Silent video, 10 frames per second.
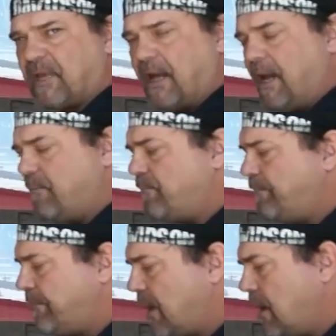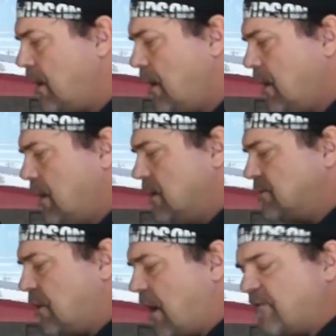Okay?
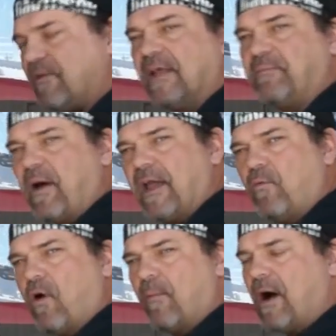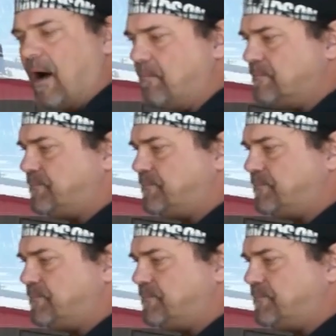So I'll let the bike warm up.